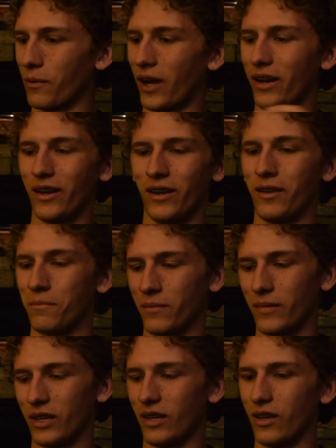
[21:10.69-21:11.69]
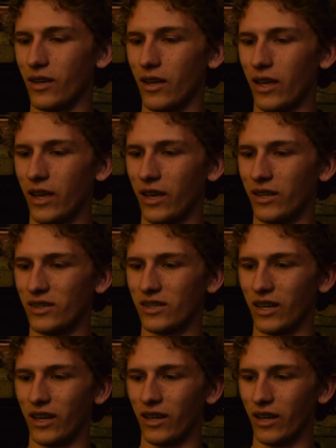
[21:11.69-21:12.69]
right at him and
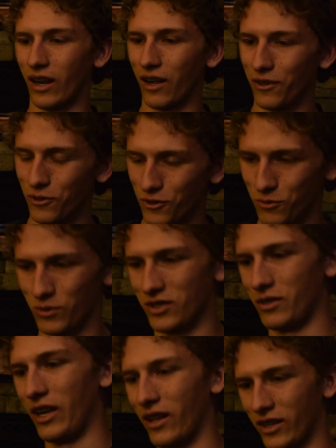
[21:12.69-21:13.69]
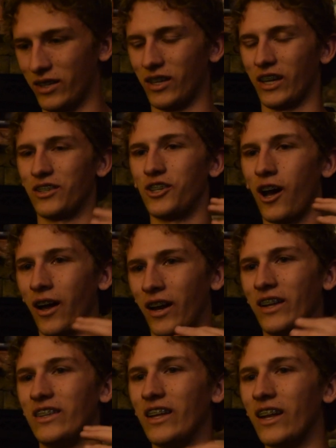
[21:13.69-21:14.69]
say, I was yelling like, John, I
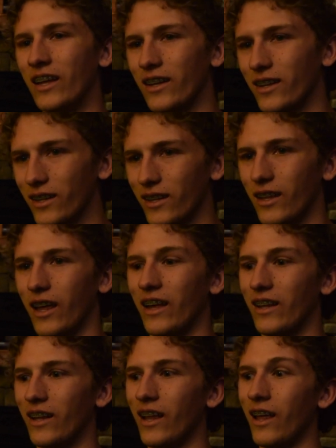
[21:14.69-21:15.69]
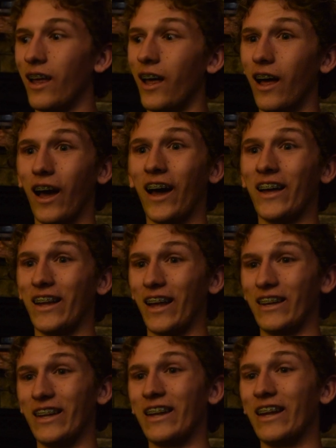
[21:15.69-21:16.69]
did it. I did